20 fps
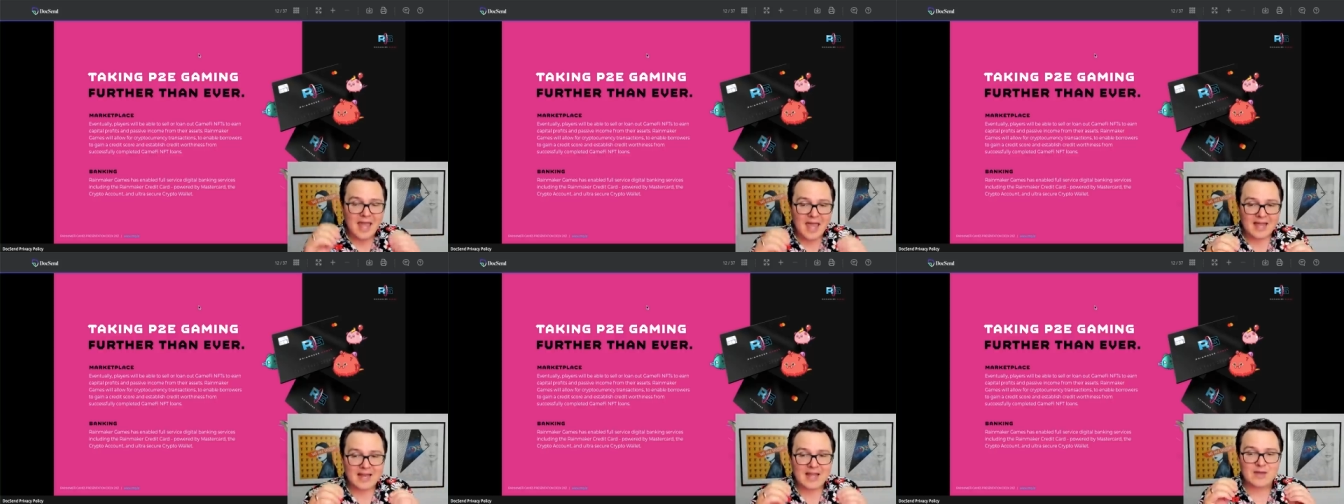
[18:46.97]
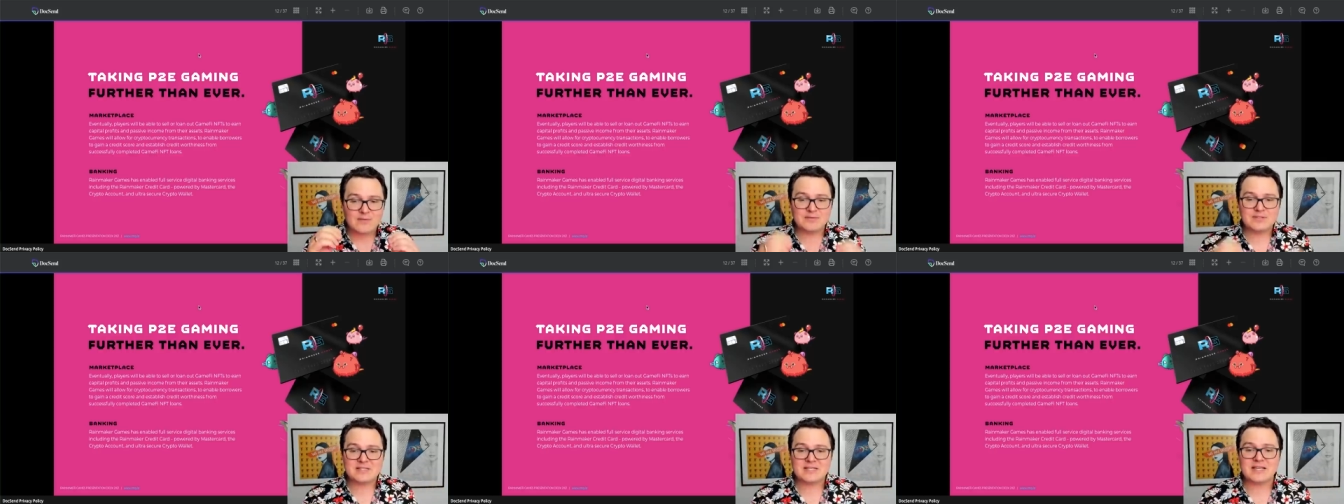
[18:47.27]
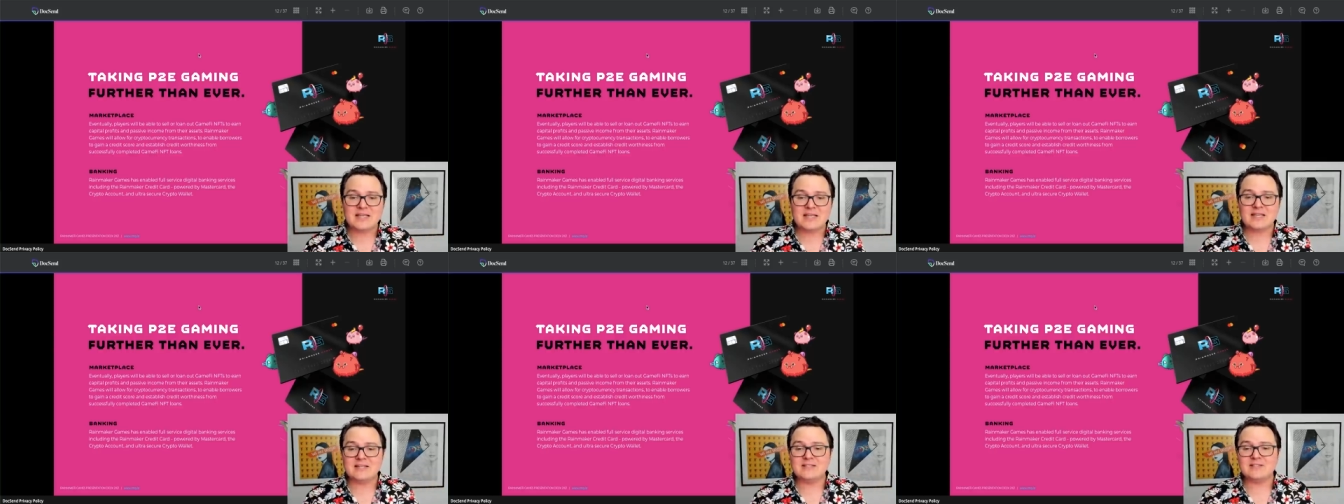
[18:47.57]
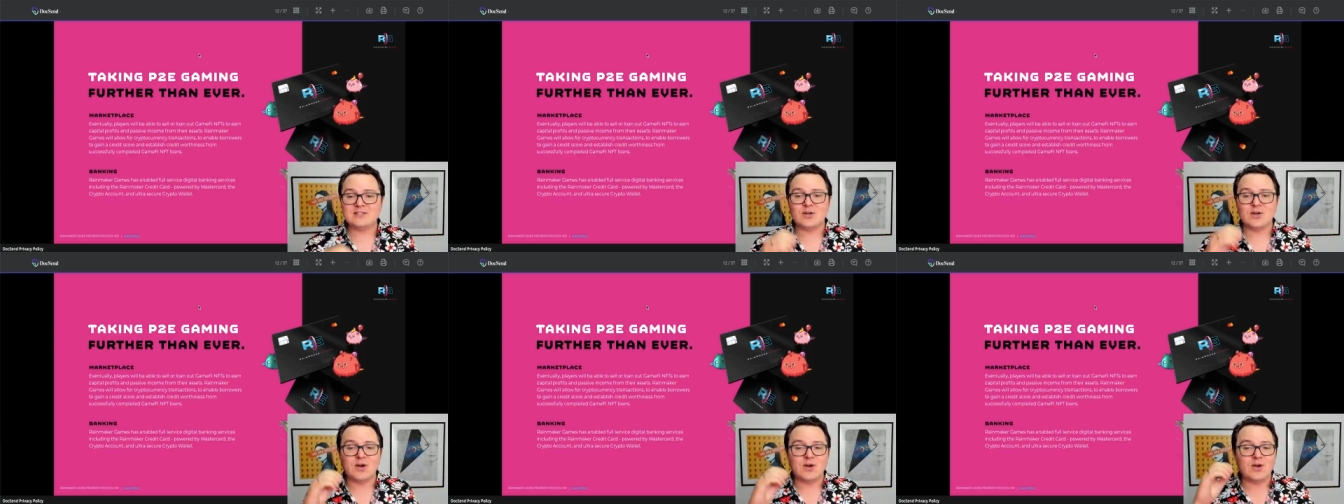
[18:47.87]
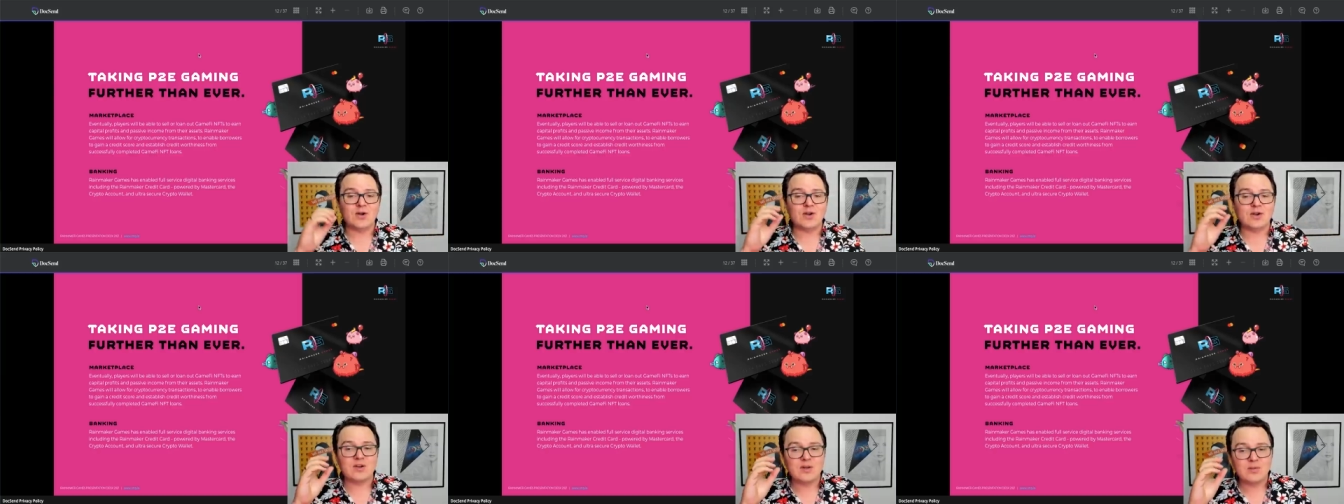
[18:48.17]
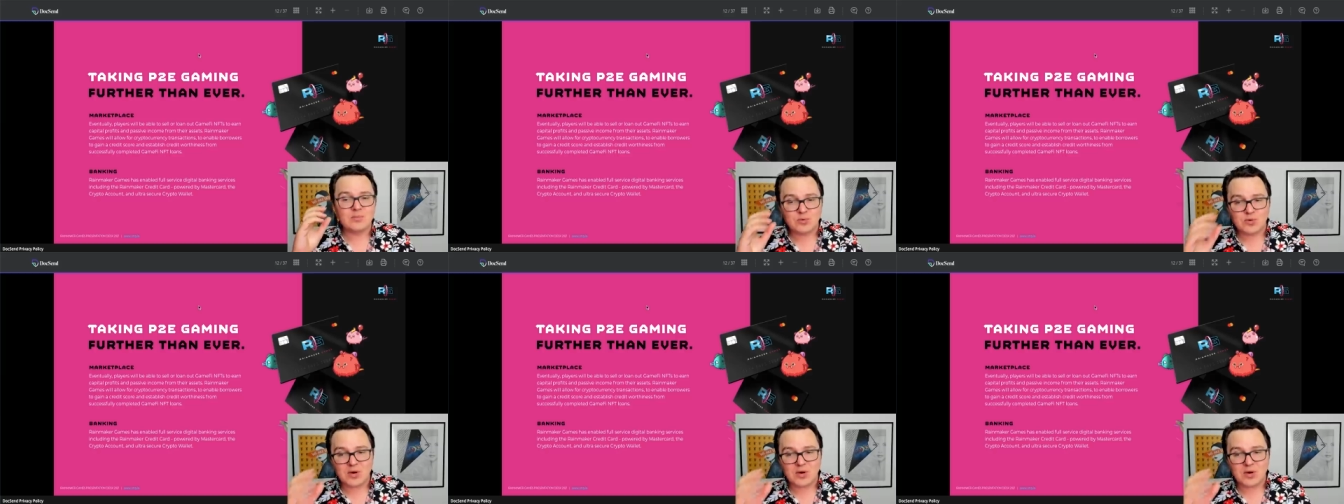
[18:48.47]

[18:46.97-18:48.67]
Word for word: NFTs to earn